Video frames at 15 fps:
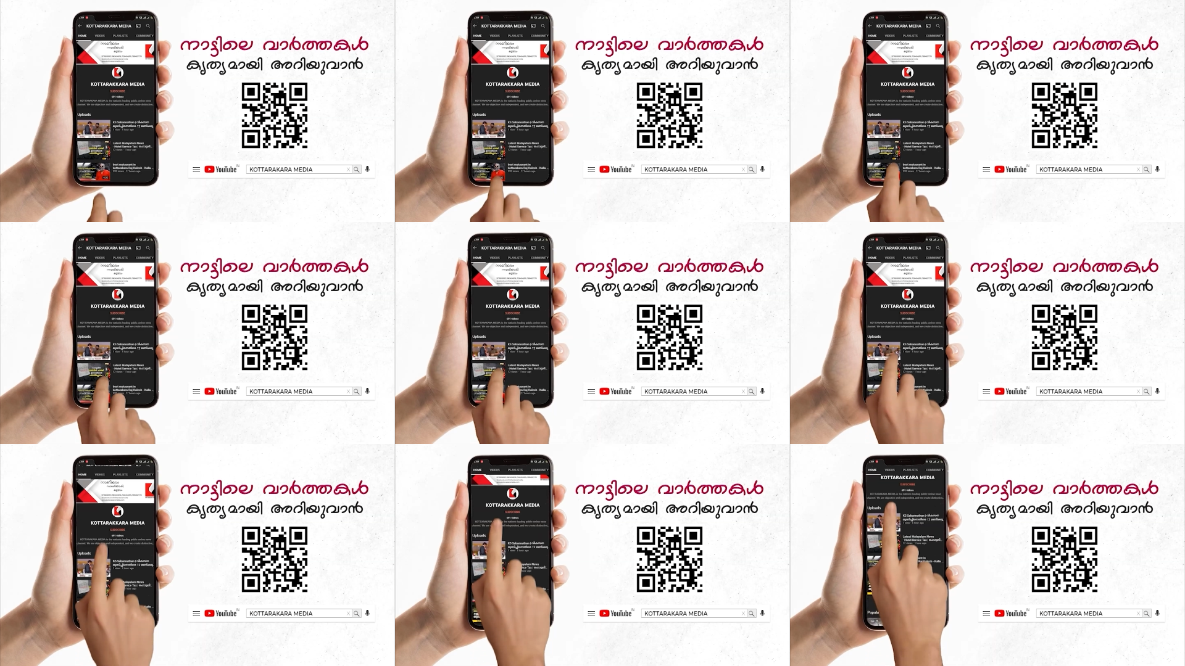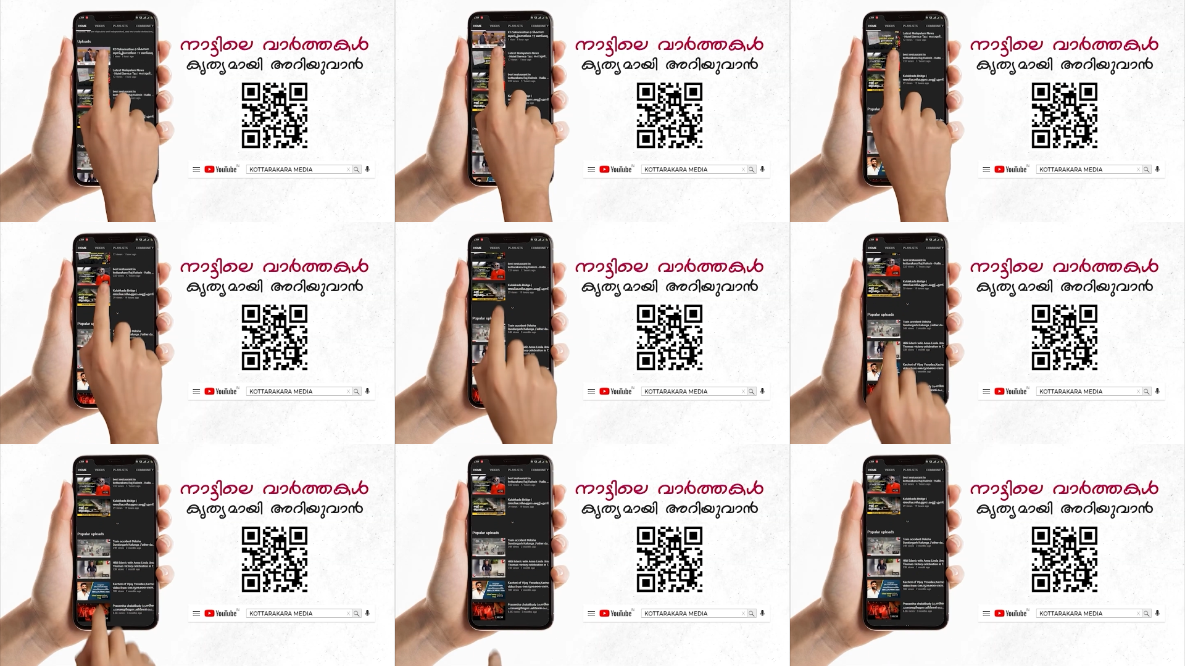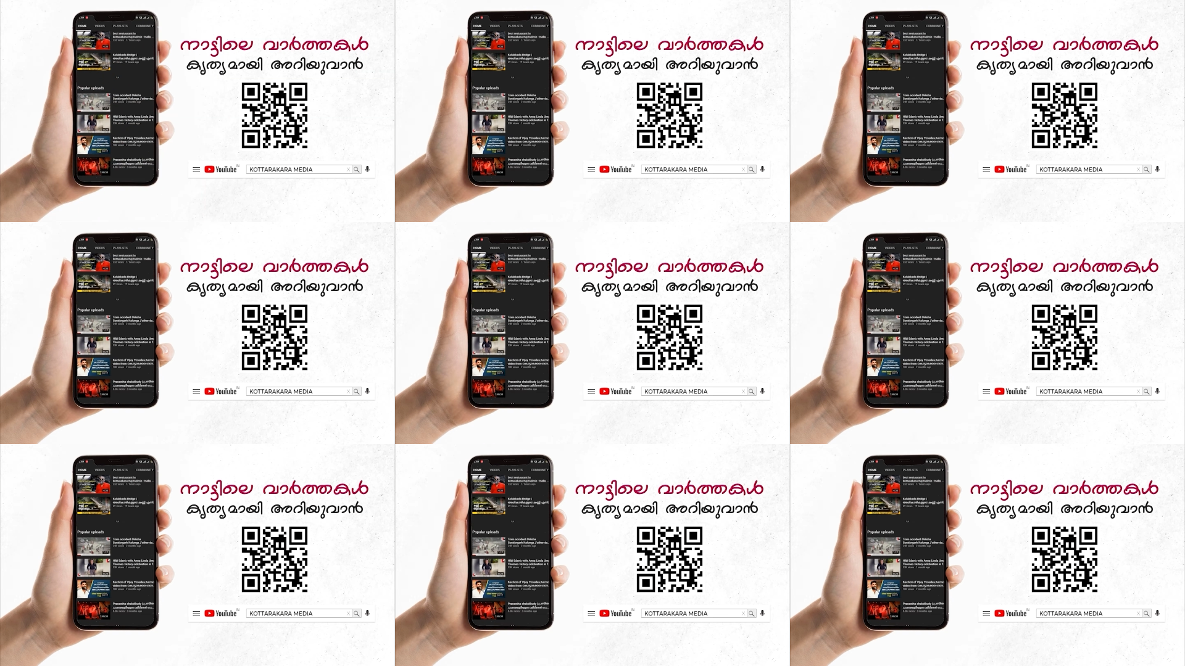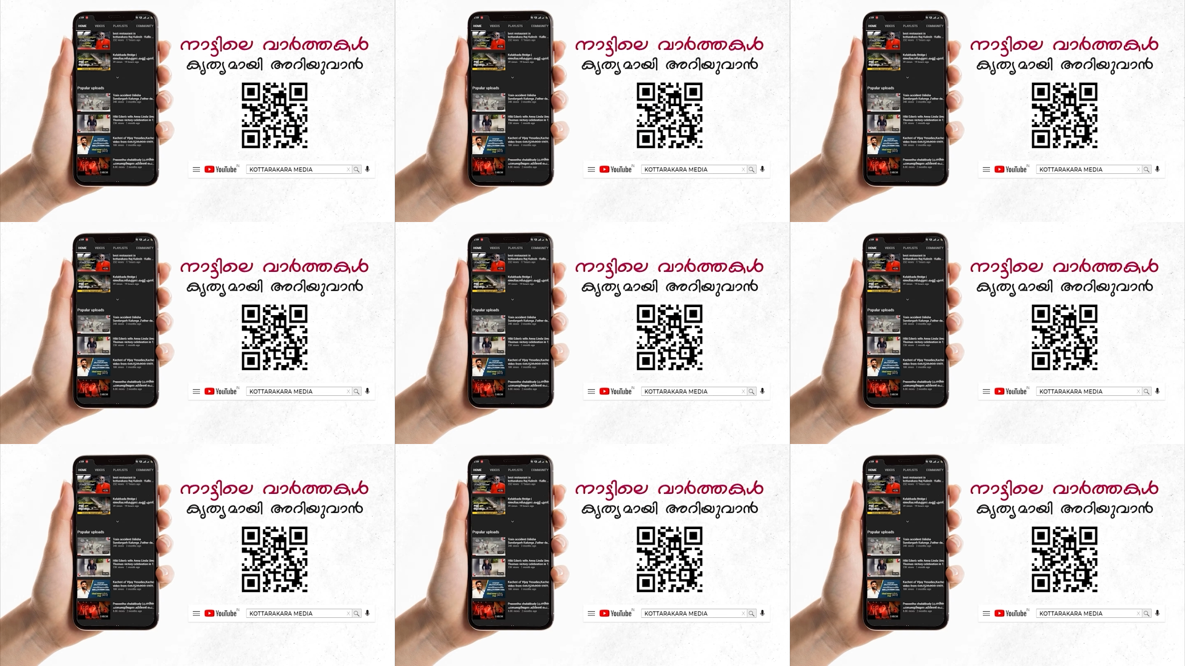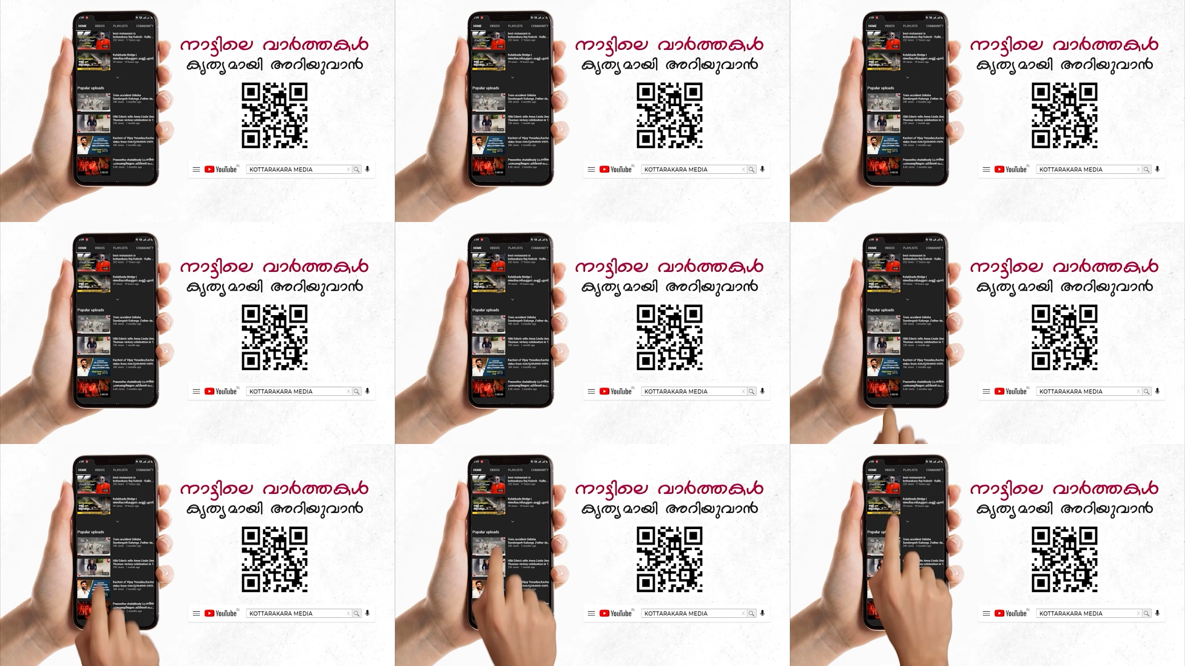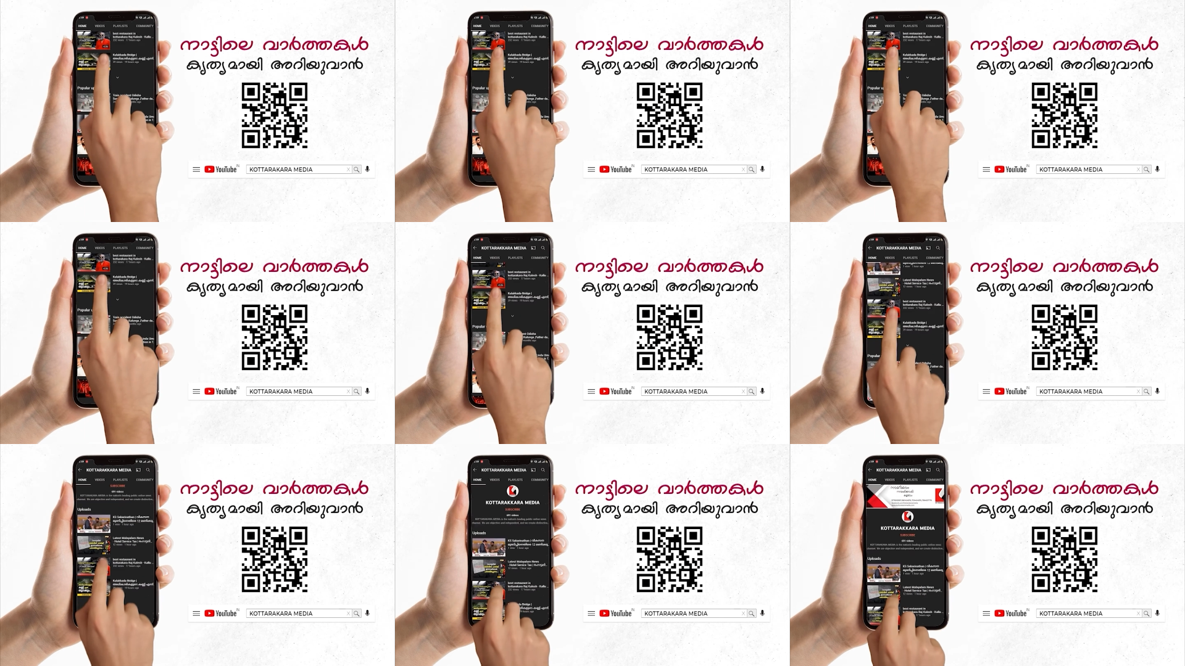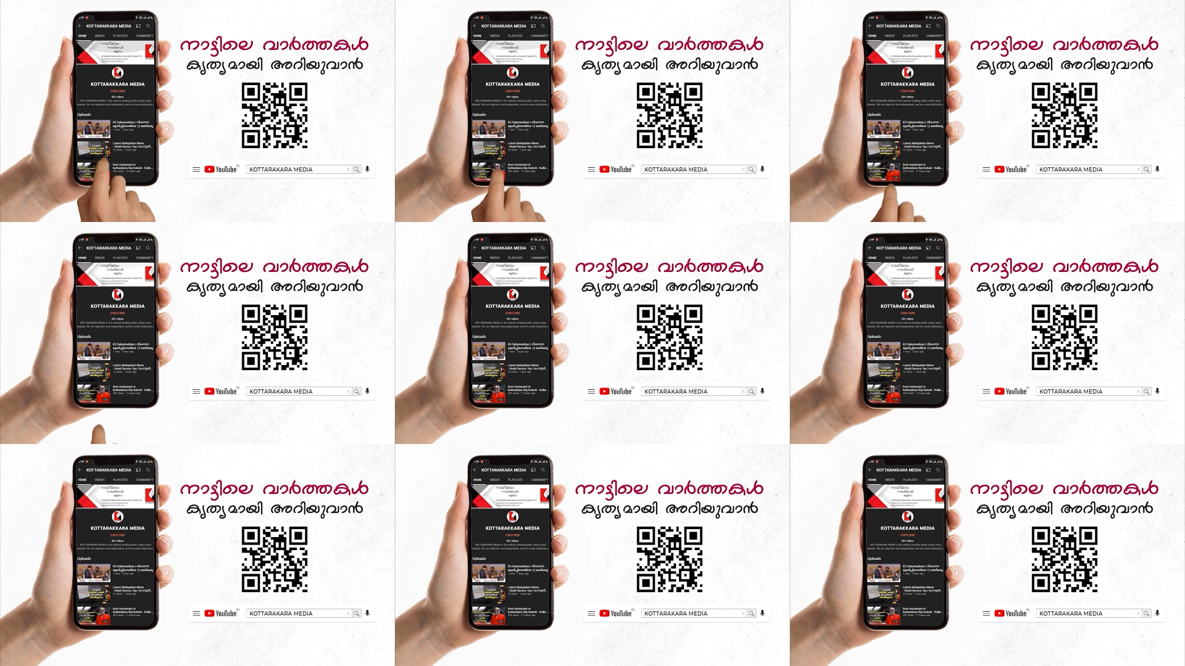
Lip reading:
[unreadable: no face in view]